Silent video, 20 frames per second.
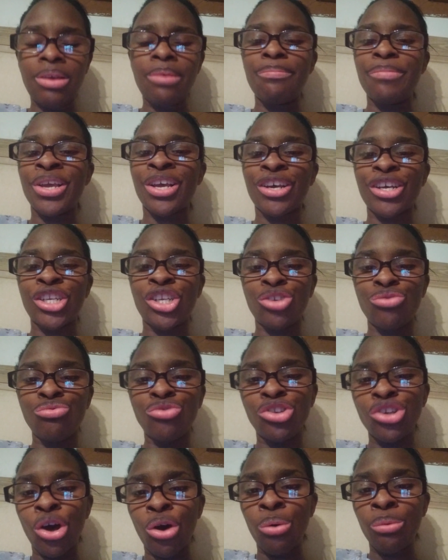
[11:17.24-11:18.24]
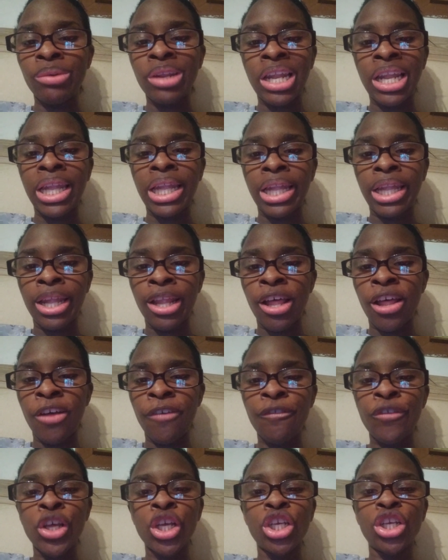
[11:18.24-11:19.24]
because you don't
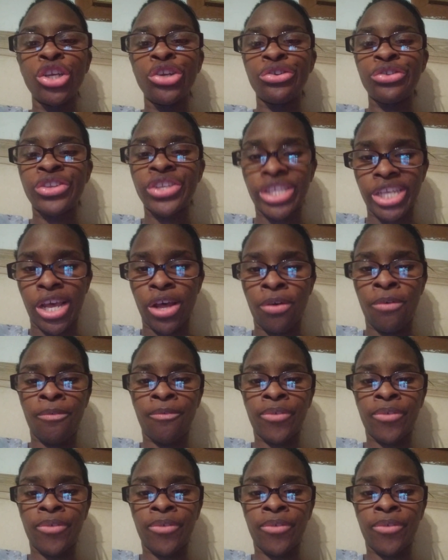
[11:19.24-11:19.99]
love yourself.